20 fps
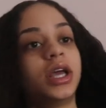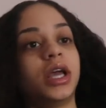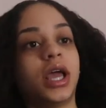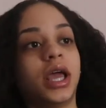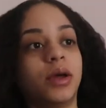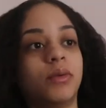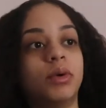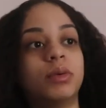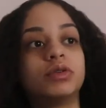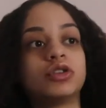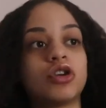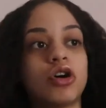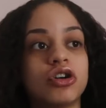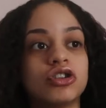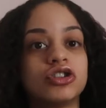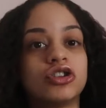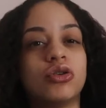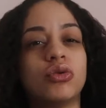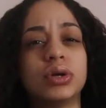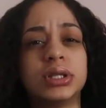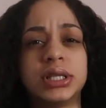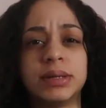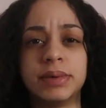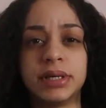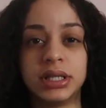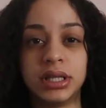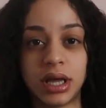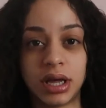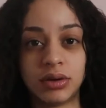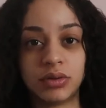And we was also going to
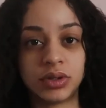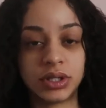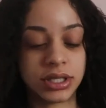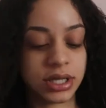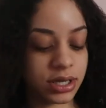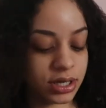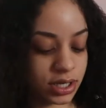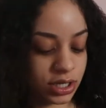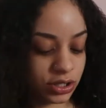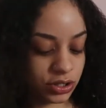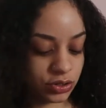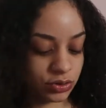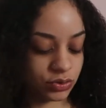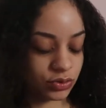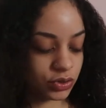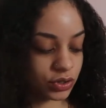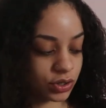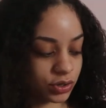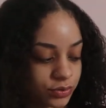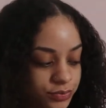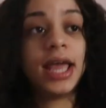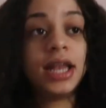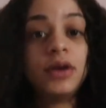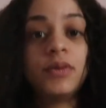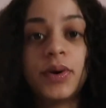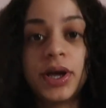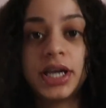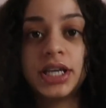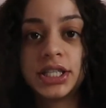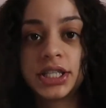McDonald's that night too. So
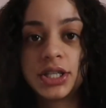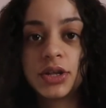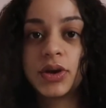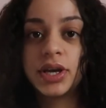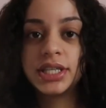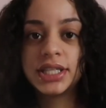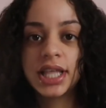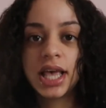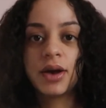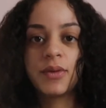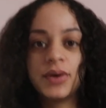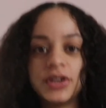anyways, so he's like,